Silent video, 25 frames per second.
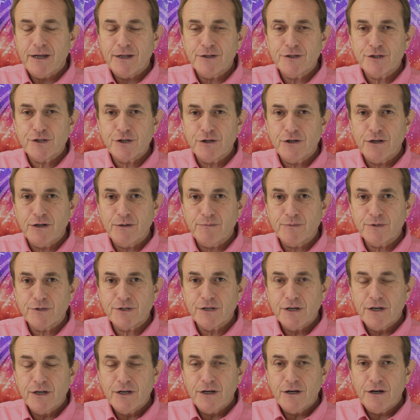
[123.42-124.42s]
in
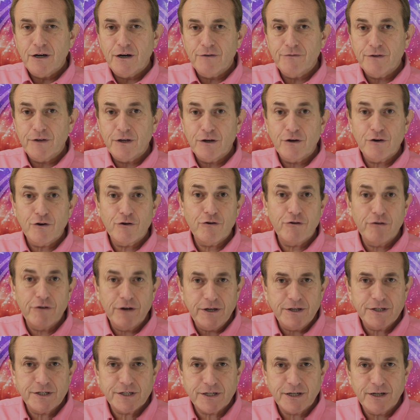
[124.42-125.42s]
terms of
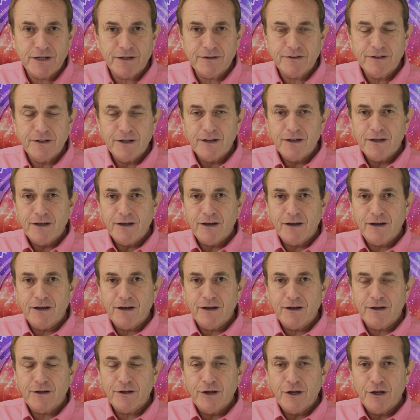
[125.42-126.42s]
increasing
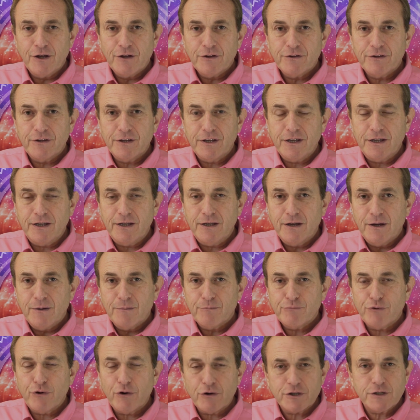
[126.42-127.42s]
uh, the
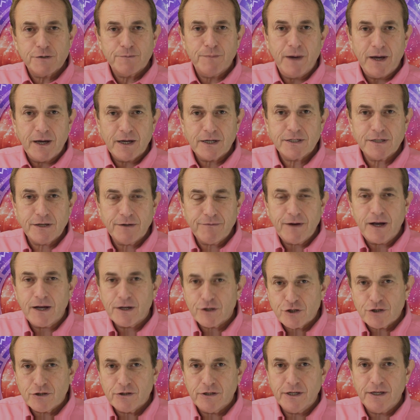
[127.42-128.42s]
prospects of
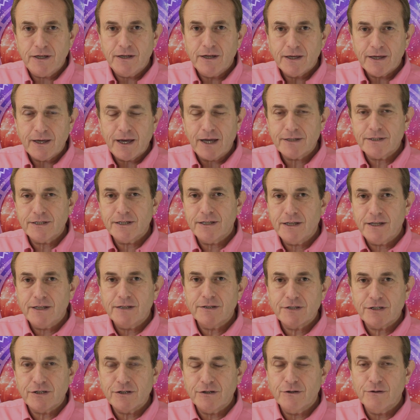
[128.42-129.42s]
actually getting
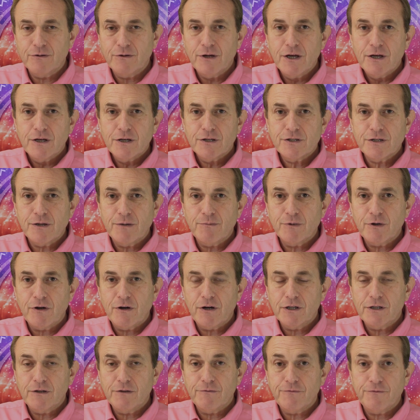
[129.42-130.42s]
into some
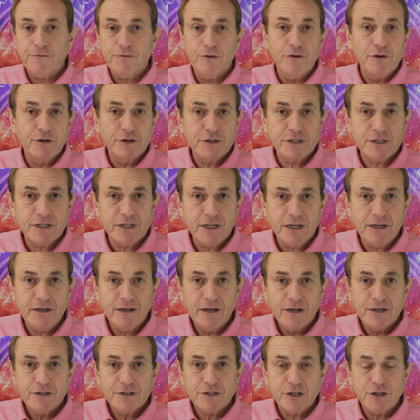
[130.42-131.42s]
kind of flirty
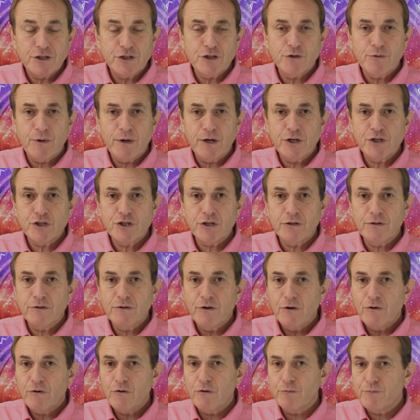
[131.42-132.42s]
situation
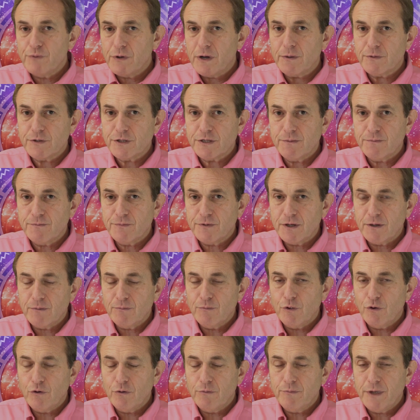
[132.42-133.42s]
or perhaps something
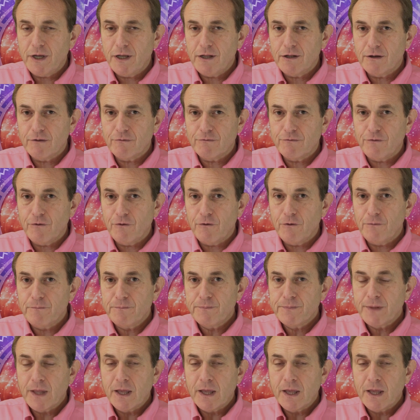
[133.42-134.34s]
more meaningful.